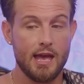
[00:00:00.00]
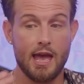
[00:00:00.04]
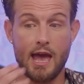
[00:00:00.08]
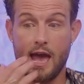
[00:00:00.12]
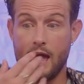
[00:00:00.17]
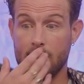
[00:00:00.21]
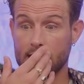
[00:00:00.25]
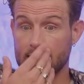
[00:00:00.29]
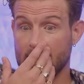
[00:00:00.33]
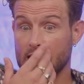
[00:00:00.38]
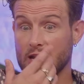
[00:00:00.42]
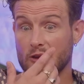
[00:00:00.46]

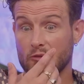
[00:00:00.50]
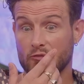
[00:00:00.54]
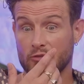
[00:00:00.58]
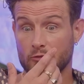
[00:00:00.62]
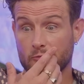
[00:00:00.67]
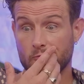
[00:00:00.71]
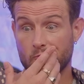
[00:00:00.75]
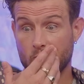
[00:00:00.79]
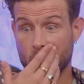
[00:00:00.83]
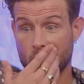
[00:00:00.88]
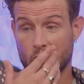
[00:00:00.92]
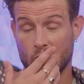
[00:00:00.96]
And like
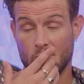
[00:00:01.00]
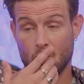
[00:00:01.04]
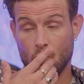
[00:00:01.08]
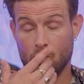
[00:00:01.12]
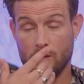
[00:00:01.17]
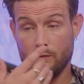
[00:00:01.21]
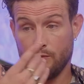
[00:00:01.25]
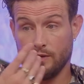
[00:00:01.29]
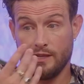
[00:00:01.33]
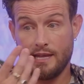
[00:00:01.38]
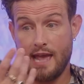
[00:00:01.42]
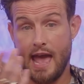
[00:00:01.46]

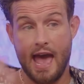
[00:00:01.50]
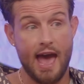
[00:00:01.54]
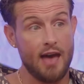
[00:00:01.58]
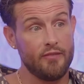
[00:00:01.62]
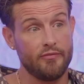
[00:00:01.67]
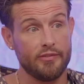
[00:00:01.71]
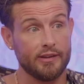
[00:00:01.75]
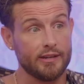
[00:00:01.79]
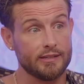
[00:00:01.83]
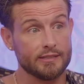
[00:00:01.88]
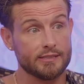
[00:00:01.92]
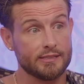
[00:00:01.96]
we really
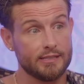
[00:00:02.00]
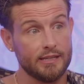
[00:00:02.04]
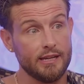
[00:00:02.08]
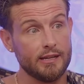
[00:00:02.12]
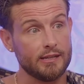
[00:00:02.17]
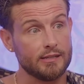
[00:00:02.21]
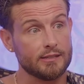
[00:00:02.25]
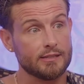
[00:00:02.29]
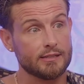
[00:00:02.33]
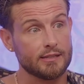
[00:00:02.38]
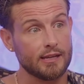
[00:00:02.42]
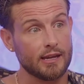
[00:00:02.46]
haven't
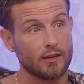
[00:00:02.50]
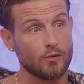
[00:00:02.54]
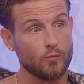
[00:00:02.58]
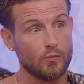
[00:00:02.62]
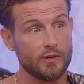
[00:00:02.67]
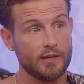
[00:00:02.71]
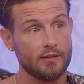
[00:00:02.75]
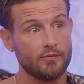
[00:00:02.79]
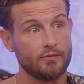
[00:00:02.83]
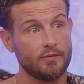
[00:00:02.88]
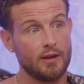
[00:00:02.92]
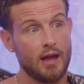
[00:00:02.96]
since. Like
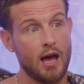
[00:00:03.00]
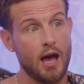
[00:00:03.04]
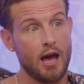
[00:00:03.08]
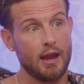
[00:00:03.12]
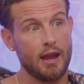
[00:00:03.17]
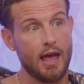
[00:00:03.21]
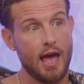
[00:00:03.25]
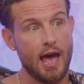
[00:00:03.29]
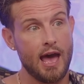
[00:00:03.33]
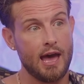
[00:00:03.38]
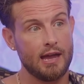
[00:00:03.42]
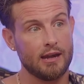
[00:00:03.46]
we have
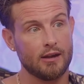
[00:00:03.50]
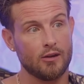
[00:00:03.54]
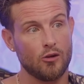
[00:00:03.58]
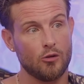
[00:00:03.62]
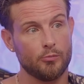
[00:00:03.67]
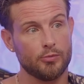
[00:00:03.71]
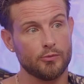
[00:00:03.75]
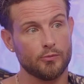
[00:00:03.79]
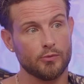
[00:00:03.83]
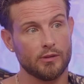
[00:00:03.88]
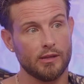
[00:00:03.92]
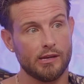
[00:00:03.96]
not had an
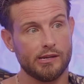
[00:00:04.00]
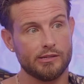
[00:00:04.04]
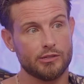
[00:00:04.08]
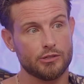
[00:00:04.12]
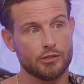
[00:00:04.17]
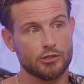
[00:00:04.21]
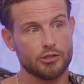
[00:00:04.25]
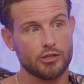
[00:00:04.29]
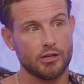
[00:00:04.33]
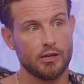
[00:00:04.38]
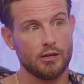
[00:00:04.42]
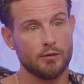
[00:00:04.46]
open
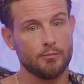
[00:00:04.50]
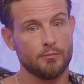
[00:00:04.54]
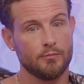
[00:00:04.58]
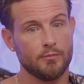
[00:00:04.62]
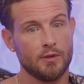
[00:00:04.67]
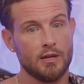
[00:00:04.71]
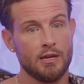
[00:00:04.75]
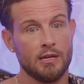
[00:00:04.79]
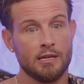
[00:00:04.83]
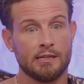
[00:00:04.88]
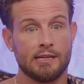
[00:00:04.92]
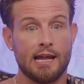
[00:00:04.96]
relationship.
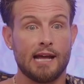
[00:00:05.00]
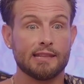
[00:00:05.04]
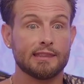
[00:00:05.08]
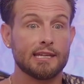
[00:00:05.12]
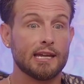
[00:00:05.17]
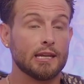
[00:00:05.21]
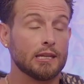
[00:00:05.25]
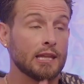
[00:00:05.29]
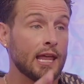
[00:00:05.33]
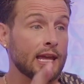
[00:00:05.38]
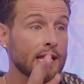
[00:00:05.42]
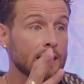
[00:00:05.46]
Not
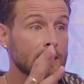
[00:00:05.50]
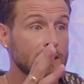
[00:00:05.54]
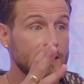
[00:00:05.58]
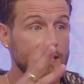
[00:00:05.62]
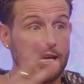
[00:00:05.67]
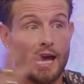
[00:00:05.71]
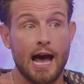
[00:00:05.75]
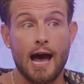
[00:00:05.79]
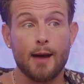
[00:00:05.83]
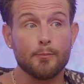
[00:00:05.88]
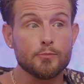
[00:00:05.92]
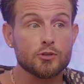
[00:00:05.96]
that like
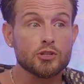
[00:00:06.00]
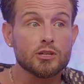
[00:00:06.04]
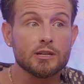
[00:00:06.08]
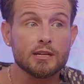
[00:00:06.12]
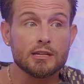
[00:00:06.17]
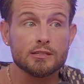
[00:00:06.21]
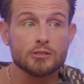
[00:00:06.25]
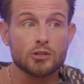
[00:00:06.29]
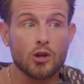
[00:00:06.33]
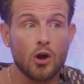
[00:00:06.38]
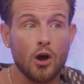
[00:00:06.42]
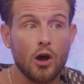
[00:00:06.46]
the option
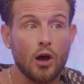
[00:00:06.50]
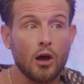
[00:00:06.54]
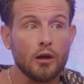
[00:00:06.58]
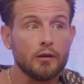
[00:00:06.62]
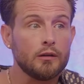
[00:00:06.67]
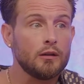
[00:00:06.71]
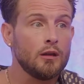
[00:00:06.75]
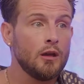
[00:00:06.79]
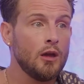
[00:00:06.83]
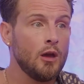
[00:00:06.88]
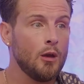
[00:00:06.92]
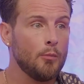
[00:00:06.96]
is
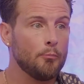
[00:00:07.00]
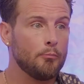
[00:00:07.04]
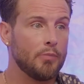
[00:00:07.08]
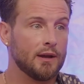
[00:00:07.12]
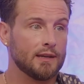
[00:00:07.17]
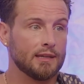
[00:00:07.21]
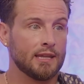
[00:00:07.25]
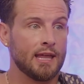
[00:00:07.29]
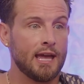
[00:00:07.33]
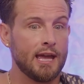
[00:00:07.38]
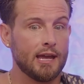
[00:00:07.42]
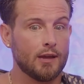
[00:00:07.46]
gone,
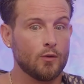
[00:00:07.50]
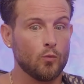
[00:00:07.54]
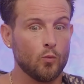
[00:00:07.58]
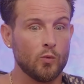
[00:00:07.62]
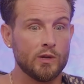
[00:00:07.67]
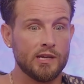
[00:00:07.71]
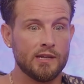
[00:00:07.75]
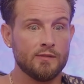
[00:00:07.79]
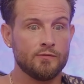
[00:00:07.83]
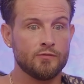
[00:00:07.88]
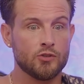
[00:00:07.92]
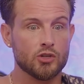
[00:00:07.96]
but like
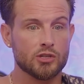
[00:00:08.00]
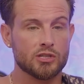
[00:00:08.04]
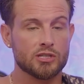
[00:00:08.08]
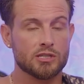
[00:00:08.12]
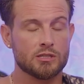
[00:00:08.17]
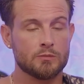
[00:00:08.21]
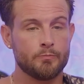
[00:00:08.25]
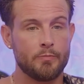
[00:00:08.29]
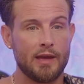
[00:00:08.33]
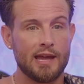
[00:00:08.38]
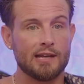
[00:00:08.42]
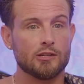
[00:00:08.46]
we've
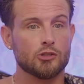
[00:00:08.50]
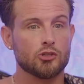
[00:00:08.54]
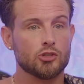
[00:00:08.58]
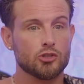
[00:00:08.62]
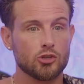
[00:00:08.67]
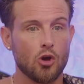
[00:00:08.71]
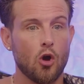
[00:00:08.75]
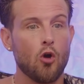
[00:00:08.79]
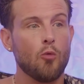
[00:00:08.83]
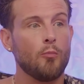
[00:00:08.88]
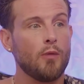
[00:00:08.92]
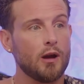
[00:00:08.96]
just spent
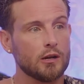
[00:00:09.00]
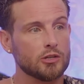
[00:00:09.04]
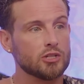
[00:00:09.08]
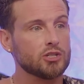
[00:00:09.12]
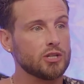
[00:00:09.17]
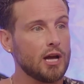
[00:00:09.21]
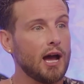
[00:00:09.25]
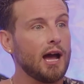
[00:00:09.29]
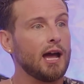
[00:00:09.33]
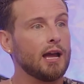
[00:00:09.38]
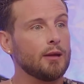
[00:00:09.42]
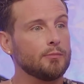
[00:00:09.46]
so much
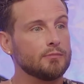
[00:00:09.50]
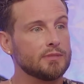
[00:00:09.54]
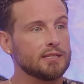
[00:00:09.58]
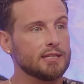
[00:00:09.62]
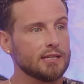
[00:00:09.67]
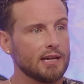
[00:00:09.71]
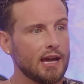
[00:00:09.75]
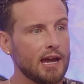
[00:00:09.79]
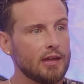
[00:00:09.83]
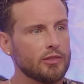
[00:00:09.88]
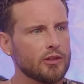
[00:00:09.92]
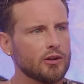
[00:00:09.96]
time
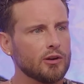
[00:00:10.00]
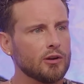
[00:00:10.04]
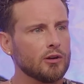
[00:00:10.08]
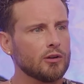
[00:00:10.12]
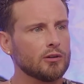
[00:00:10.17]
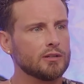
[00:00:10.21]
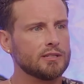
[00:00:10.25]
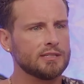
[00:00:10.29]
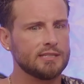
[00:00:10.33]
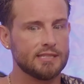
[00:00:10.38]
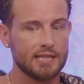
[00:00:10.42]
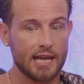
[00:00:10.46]
together
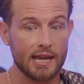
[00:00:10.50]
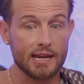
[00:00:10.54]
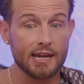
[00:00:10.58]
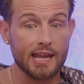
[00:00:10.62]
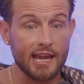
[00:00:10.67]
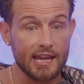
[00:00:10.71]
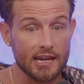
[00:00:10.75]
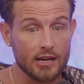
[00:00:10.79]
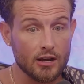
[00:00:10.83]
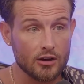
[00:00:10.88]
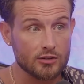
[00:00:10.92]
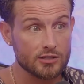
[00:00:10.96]

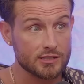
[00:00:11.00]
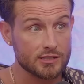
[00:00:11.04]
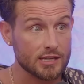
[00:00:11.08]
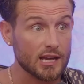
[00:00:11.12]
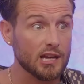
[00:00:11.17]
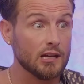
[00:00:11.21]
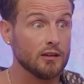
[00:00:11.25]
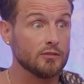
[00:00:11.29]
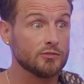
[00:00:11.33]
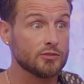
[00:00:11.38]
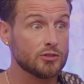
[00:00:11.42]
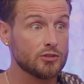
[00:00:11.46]
dedicating
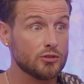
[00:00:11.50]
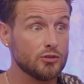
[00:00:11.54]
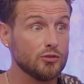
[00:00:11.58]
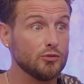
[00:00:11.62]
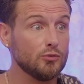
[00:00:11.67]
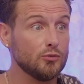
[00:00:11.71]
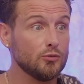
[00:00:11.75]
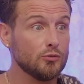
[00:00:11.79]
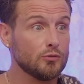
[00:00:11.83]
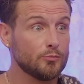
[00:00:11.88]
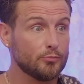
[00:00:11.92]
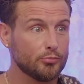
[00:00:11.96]
ourselves
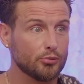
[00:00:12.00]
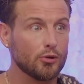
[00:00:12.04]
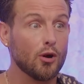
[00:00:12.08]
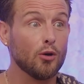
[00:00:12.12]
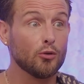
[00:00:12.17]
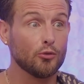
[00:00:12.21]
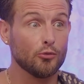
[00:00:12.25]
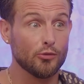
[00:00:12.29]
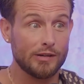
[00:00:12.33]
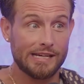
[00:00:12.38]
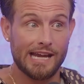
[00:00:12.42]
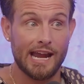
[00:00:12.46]
to
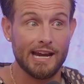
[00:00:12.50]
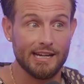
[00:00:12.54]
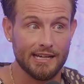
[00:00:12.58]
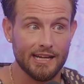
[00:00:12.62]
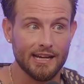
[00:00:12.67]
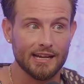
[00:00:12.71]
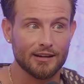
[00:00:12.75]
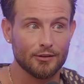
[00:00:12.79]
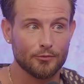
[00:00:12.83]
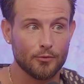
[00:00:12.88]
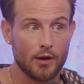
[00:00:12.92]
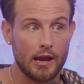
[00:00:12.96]

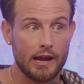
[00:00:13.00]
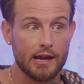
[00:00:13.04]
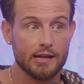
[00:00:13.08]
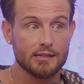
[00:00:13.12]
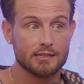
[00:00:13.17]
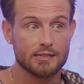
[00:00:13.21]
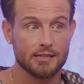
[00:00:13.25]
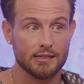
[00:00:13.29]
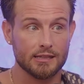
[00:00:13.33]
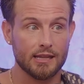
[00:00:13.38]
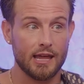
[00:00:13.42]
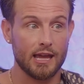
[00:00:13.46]
procreating, right?
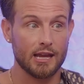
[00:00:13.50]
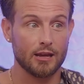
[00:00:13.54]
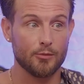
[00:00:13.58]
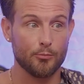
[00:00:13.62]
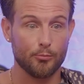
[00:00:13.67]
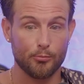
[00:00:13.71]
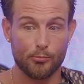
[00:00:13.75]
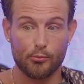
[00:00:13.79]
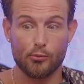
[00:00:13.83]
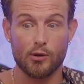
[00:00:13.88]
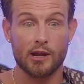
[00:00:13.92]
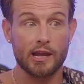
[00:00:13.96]
To
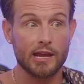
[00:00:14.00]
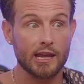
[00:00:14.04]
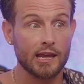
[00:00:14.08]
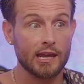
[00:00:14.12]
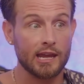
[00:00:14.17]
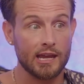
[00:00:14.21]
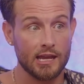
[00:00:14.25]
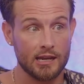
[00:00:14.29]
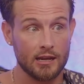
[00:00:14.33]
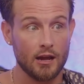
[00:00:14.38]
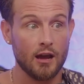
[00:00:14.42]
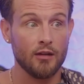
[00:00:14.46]
like bringing
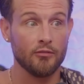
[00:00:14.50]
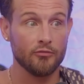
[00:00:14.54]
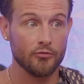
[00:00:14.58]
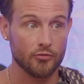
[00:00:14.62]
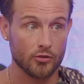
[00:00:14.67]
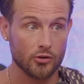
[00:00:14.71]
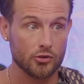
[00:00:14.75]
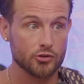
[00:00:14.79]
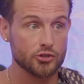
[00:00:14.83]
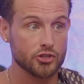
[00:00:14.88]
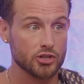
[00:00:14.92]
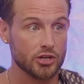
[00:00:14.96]
in a
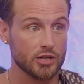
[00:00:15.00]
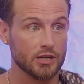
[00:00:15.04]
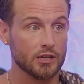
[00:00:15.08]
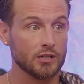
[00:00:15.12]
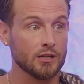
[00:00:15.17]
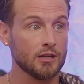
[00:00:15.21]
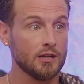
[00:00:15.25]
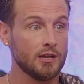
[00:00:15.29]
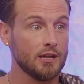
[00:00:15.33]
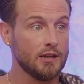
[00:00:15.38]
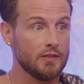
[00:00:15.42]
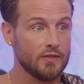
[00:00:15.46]

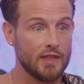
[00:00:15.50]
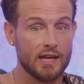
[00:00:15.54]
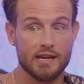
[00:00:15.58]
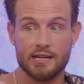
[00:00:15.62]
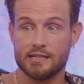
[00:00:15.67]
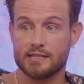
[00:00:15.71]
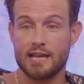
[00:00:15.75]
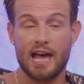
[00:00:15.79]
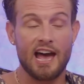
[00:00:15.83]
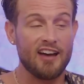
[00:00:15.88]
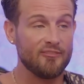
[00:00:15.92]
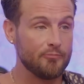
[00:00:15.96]
version that
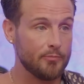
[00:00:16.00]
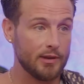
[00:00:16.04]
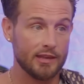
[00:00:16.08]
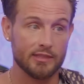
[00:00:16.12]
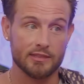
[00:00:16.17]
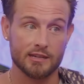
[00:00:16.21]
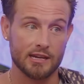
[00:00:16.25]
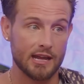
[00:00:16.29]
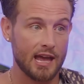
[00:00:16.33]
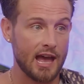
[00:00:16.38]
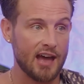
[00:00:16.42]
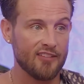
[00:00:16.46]
is half
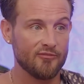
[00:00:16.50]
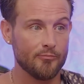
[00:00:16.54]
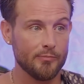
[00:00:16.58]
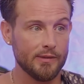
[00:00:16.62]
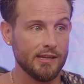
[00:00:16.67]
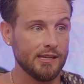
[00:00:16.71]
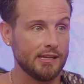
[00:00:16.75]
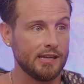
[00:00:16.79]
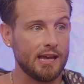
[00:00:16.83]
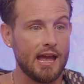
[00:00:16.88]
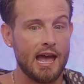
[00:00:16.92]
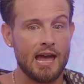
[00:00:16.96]
Bethany, half
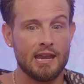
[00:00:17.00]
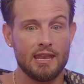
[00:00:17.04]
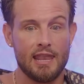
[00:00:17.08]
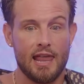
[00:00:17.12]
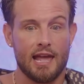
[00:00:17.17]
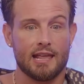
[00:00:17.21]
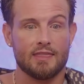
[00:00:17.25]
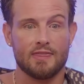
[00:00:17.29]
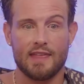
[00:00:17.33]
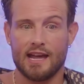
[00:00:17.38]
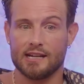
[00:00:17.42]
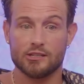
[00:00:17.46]
me. And
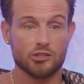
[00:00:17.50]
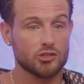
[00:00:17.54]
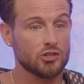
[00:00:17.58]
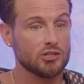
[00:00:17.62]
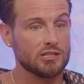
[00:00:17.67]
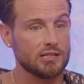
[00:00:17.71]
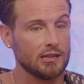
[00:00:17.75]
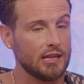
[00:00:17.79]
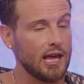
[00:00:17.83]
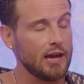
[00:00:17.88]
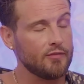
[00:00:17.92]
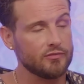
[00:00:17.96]
like that's
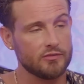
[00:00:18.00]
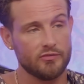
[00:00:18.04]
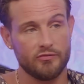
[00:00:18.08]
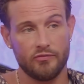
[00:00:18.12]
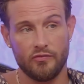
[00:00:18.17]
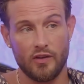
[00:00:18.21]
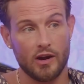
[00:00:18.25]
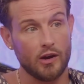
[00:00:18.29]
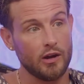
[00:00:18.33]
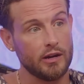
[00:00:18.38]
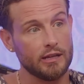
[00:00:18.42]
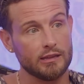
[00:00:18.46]
just left
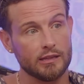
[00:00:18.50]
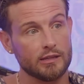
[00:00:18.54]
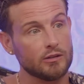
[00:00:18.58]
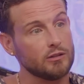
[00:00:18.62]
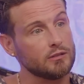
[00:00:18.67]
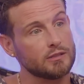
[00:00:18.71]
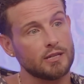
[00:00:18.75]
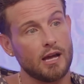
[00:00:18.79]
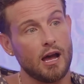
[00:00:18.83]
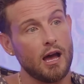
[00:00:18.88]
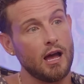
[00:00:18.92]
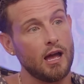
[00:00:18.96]
very little
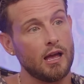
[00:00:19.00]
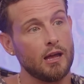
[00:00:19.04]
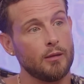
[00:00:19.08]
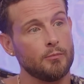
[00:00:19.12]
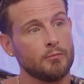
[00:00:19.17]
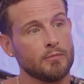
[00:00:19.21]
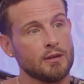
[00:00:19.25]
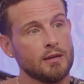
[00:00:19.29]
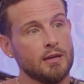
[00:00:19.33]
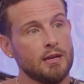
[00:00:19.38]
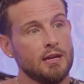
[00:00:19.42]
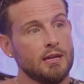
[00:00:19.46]

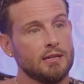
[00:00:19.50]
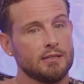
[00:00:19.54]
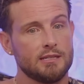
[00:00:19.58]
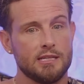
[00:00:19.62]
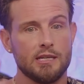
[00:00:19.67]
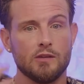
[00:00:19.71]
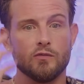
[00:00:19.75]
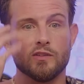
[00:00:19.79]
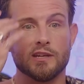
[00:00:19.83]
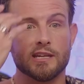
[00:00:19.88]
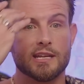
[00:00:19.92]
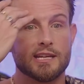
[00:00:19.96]
time to
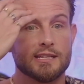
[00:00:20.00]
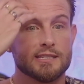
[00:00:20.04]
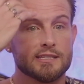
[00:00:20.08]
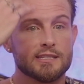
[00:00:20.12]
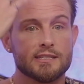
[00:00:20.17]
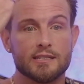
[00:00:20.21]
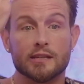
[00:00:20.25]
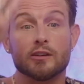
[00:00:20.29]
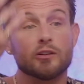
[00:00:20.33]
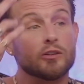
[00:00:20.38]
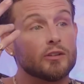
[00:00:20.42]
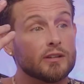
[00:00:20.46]
even
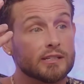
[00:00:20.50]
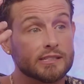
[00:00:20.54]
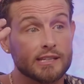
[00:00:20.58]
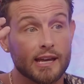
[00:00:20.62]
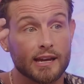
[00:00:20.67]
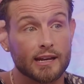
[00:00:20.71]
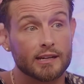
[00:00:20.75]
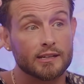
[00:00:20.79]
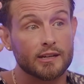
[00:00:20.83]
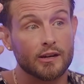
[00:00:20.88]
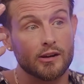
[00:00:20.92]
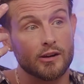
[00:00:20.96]
consider a
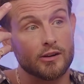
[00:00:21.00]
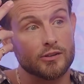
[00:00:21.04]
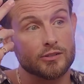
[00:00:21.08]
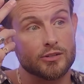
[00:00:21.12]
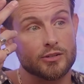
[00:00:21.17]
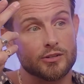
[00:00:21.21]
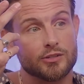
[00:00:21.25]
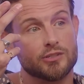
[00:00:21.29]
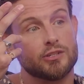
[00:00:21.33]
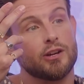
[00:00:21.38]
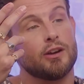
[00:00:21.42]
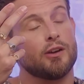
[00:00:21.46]
secondary or
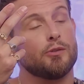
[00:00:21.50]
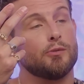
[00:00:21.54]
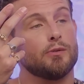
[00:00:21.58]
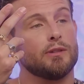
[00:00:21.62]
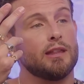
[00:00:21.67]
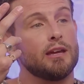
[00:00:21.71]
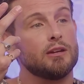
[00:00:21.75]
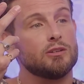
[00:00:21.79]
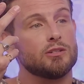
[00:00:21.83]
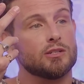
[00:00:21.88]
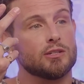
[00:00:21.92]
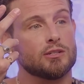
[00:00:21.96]
tertiary relationship.